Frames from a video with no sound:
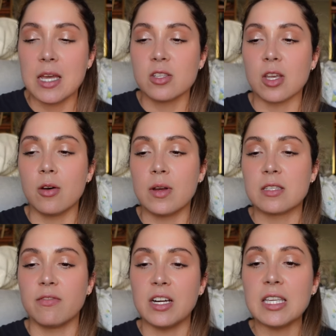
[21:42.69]
So
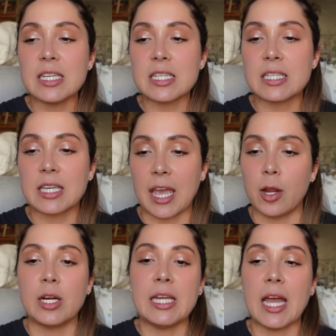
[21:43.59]
it's really
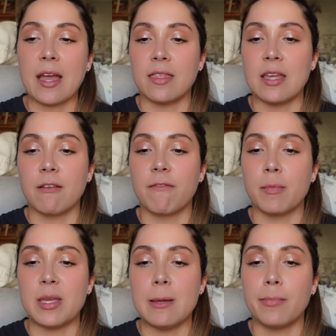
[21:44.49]
scary, I think, for
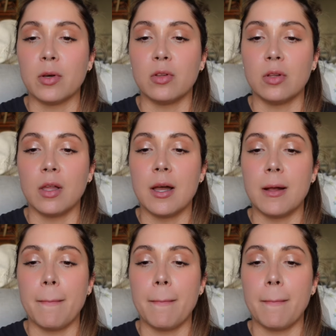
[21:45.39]
people